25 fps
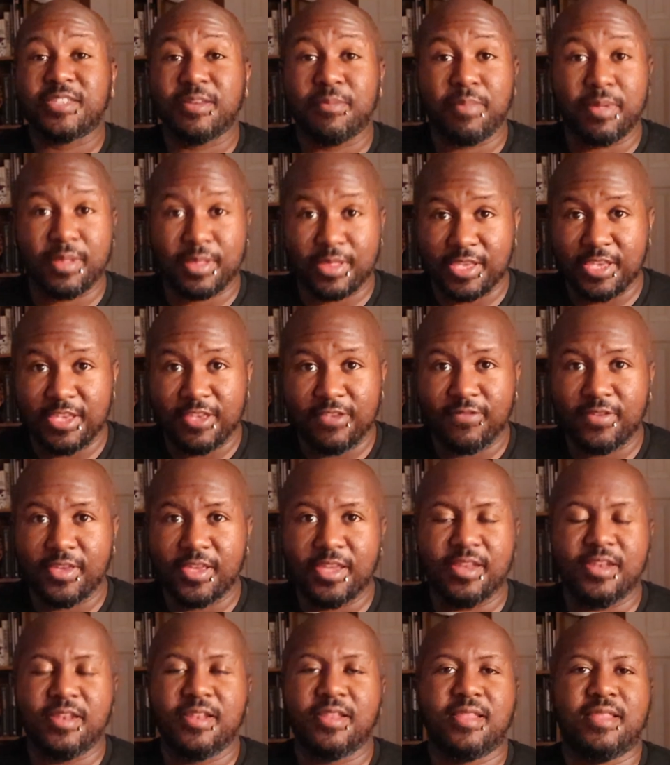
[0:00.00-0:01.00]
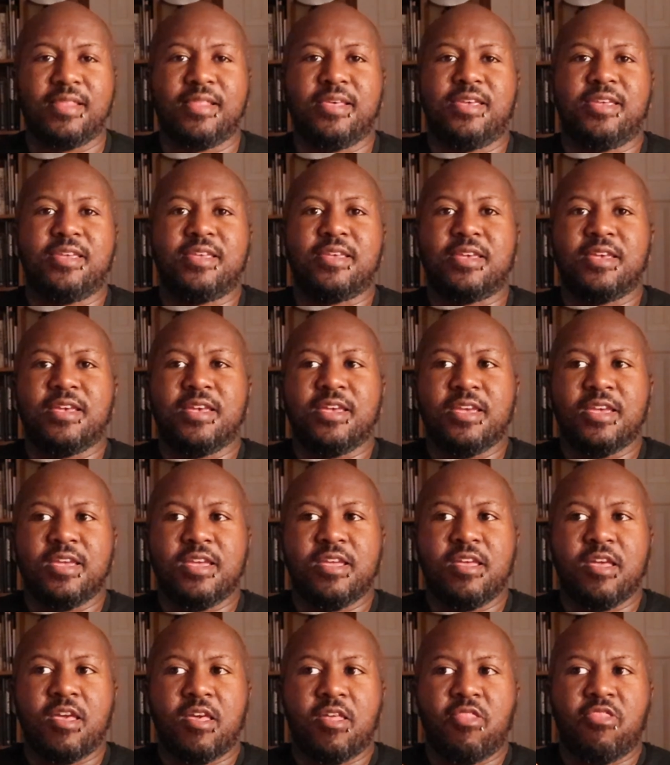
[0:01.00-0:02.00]
to believe in. Like,
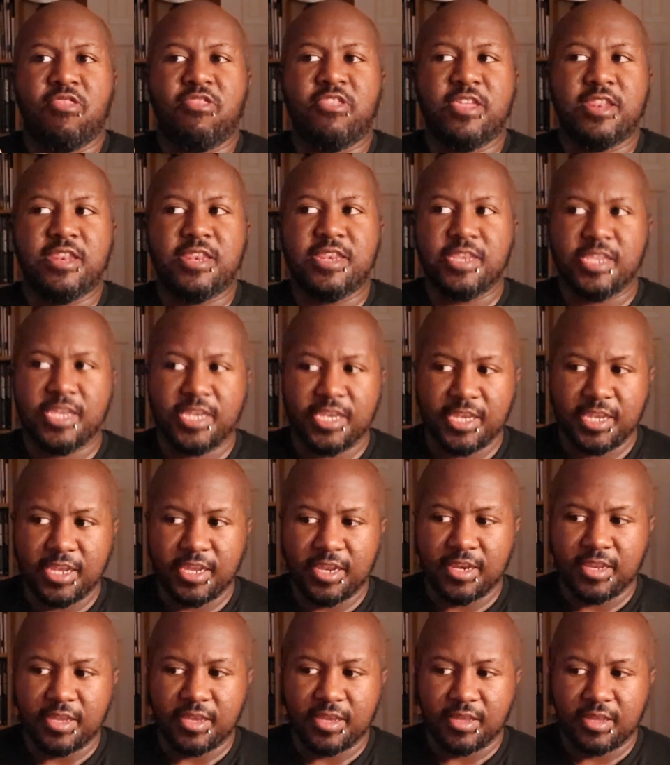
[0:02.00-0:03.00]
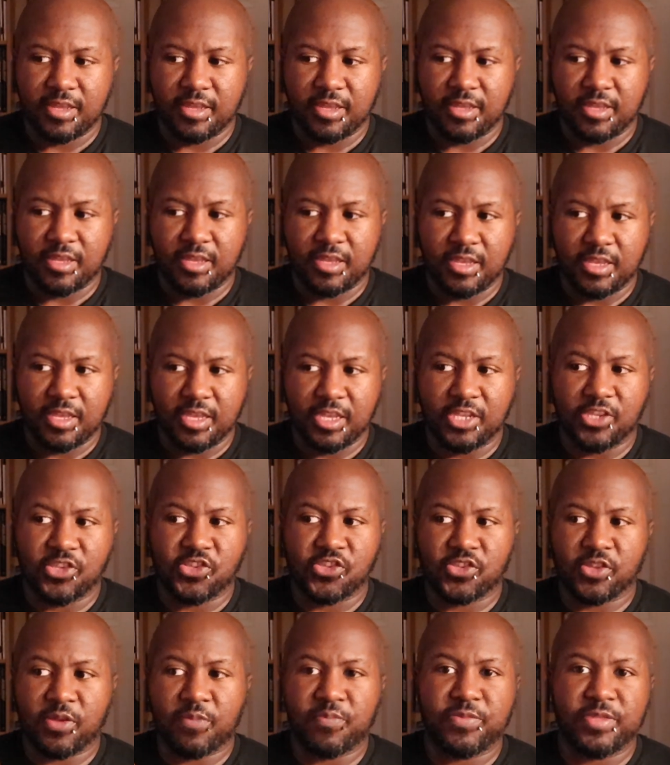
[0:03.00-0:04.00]
the need is
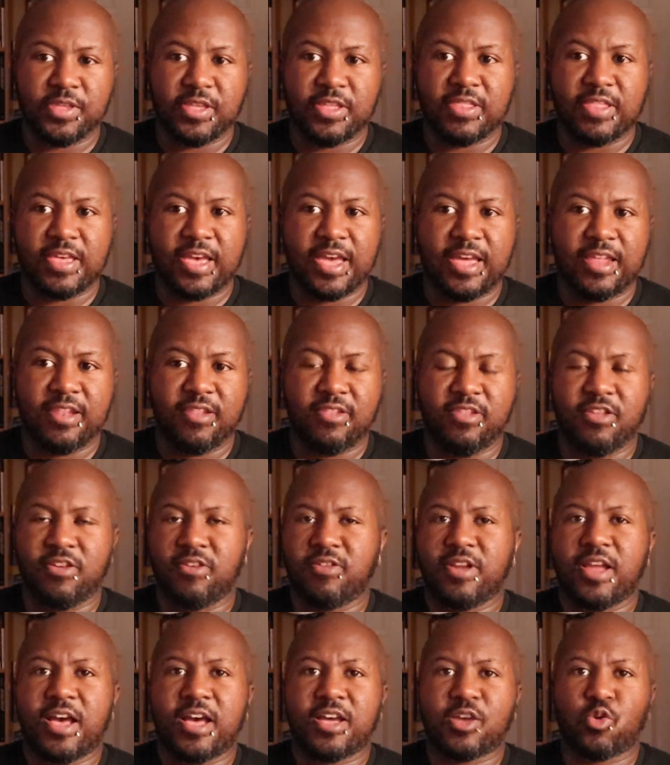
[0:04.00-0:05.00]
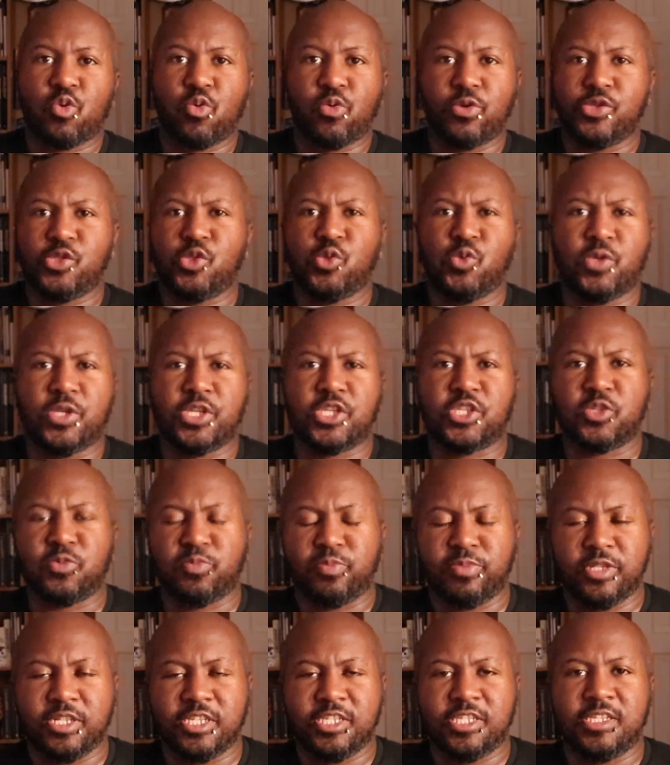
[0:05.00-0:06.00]
something that they're not going to
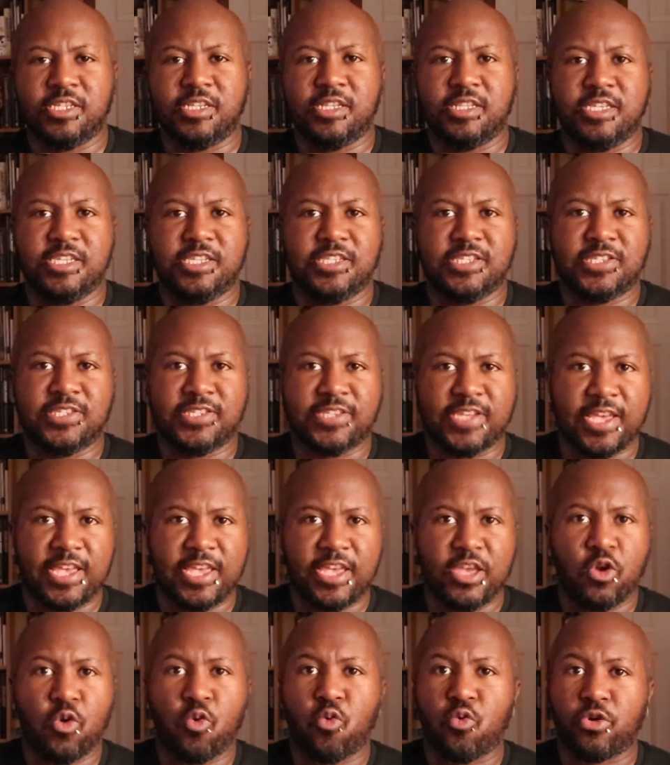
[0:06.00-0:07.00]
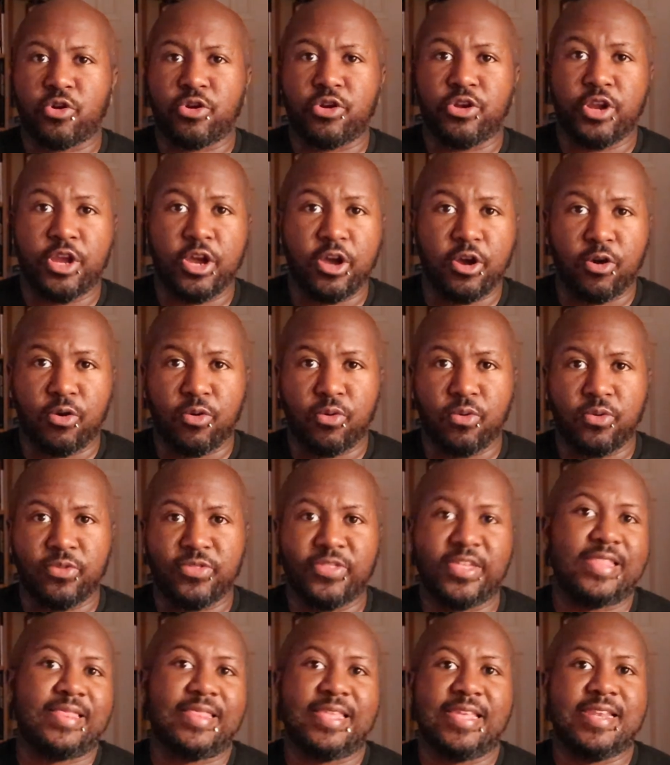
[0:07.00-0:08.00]
explicitly say or know
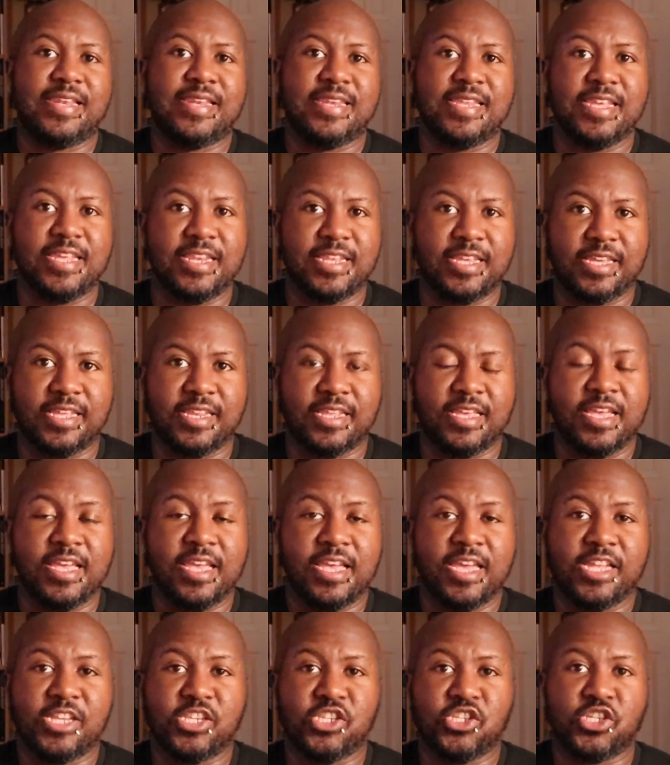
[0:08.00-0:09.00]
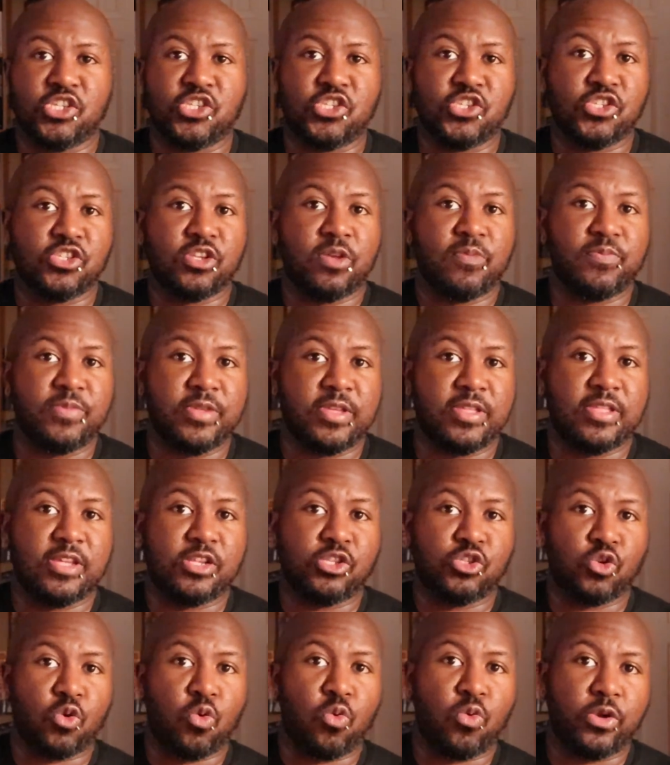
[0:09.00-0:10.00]
that they need it. It's just something
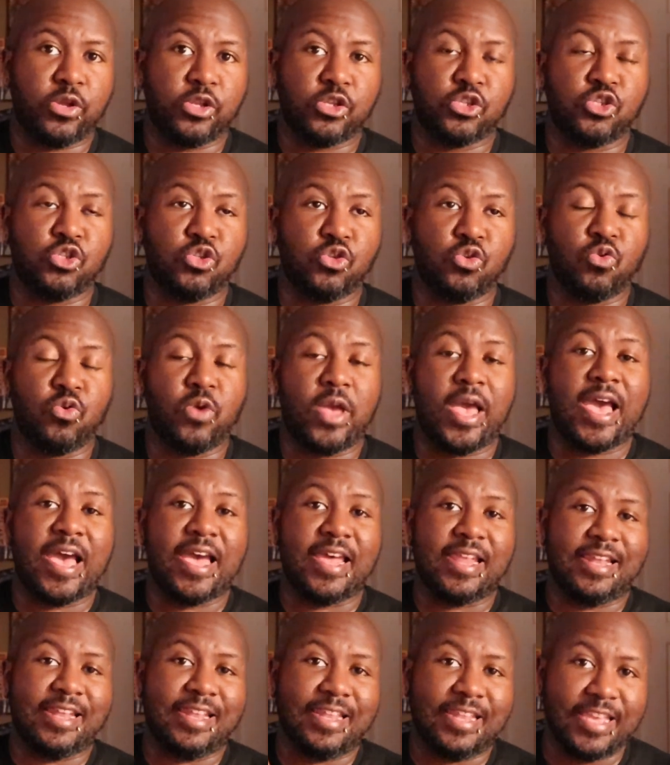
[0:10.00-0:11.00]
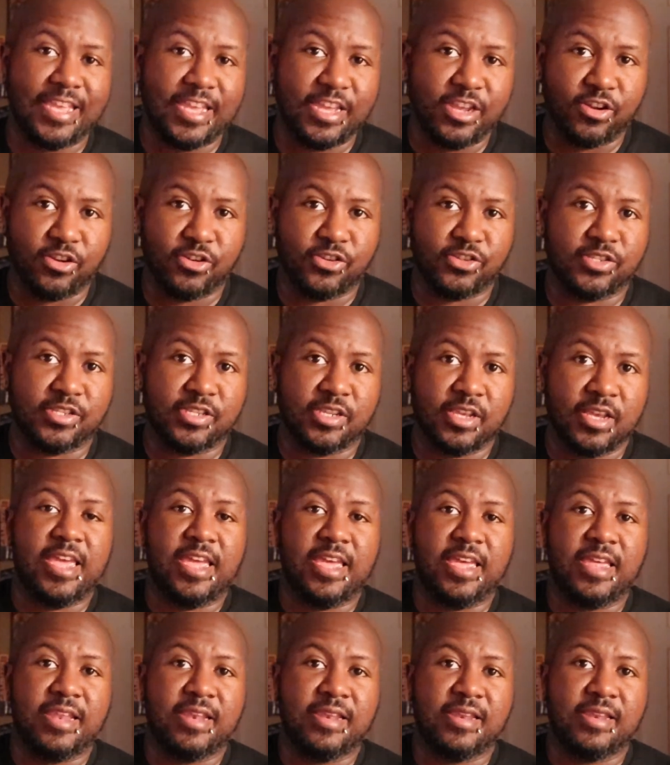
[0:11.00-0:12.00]
that's going to add layers
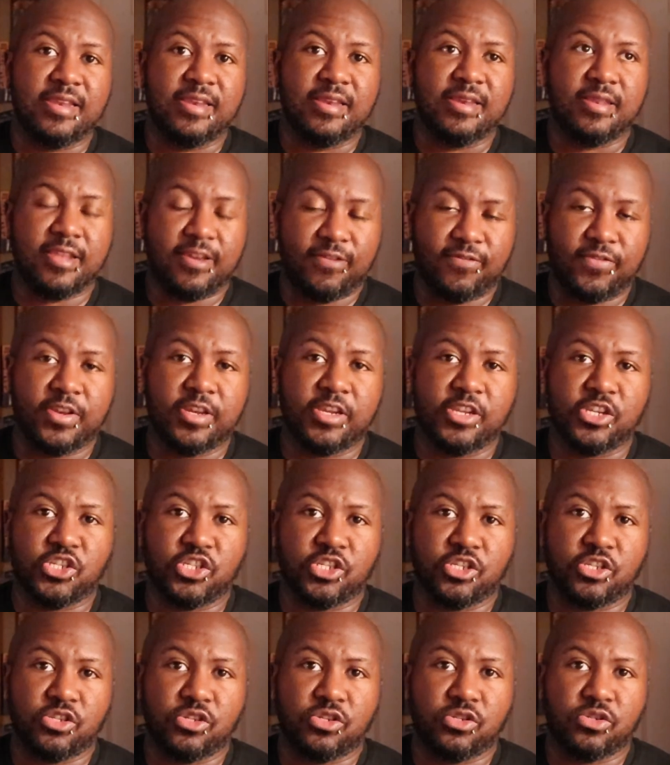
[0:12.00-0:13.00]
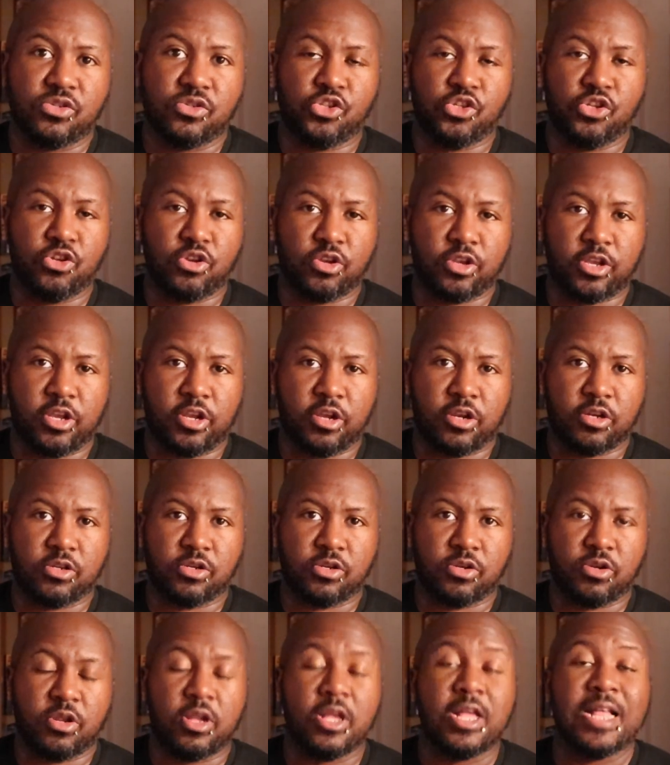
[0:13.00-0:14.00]
and definition to your
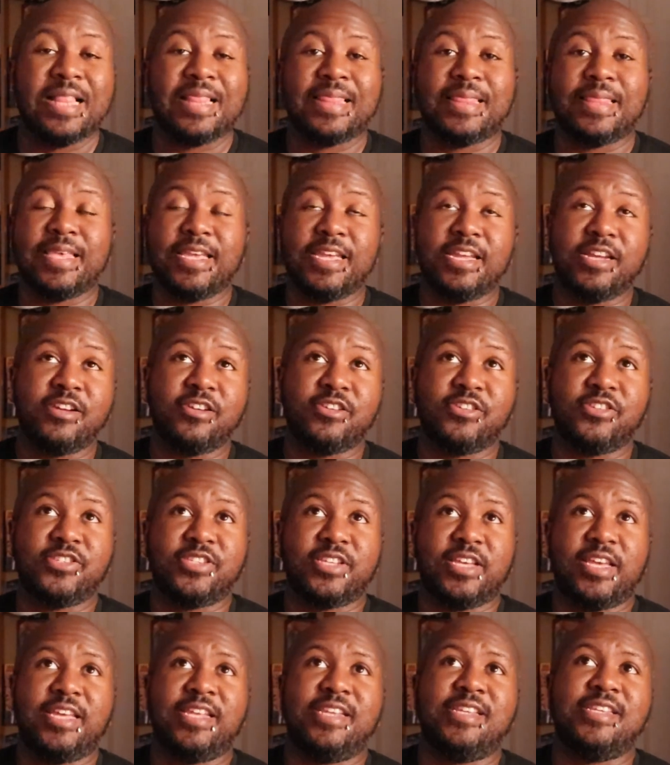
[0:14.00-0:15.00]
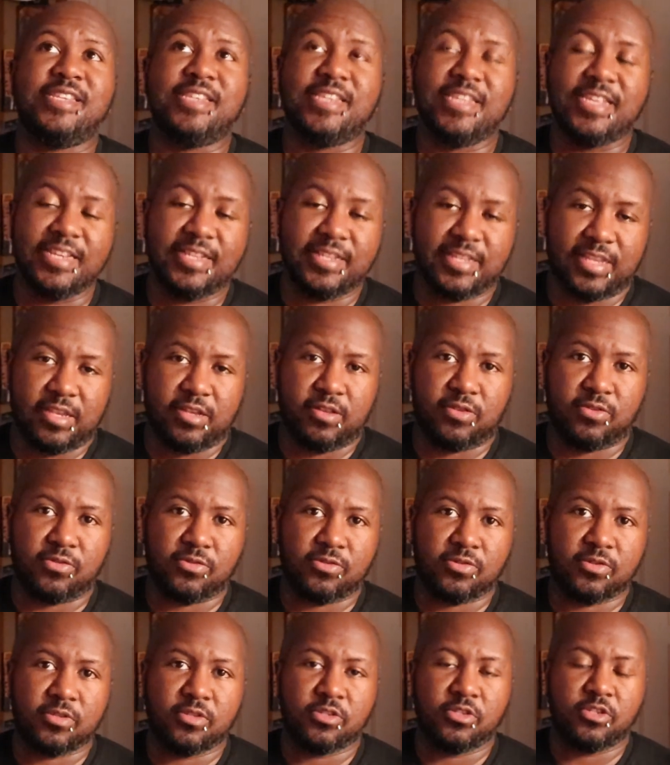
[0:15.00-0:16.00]
character, layers and
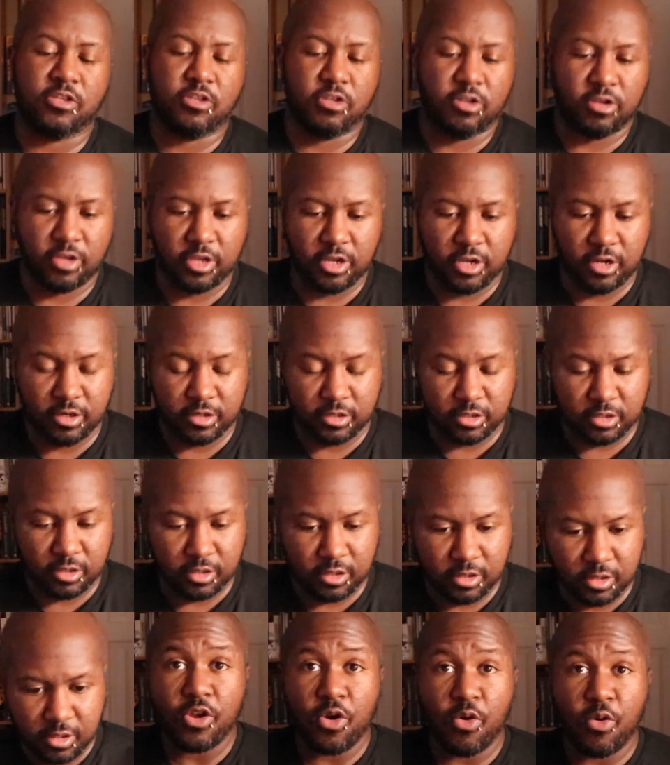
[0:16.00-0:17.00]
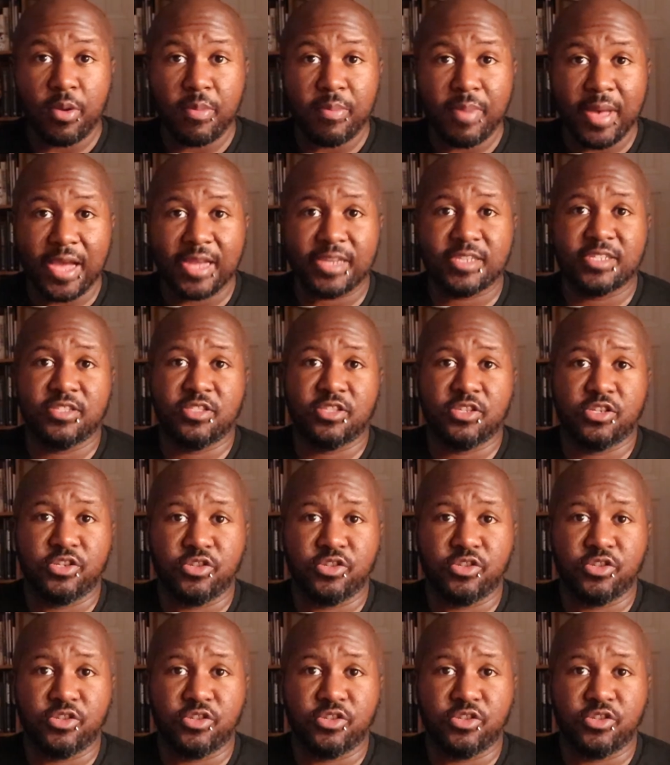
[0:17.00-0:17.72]
details to your character. Going back to the